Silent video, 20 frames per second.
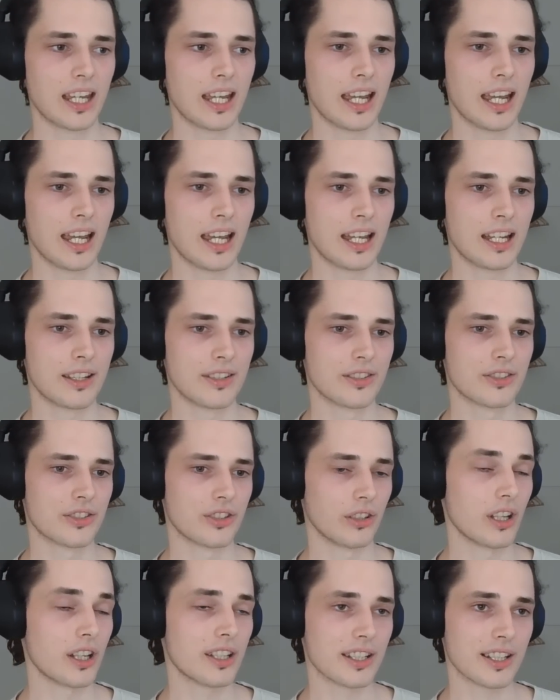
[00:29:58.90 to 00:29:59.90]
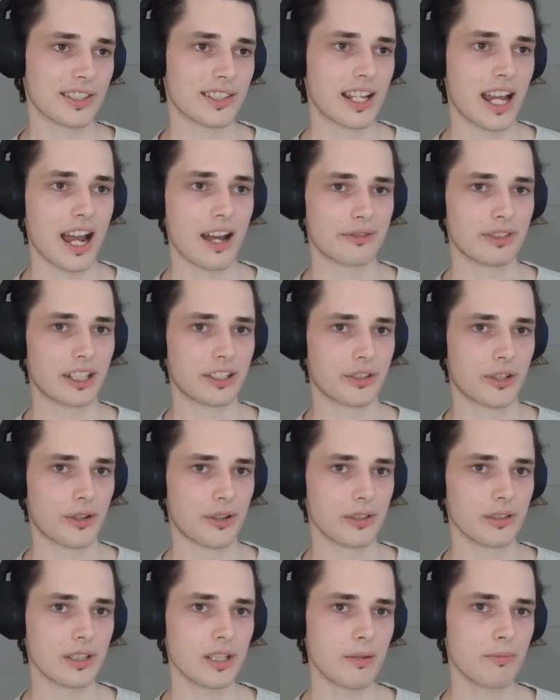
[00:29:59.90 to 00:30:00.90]
And Solana doesn't have that
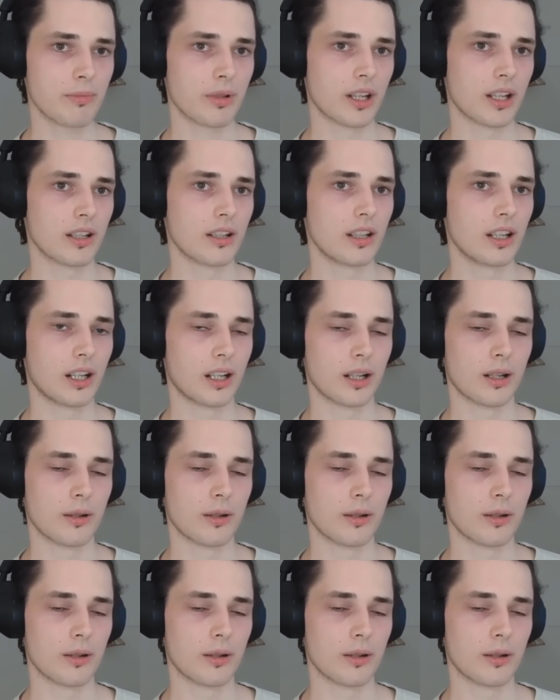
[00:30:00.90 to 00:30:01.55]
currently, but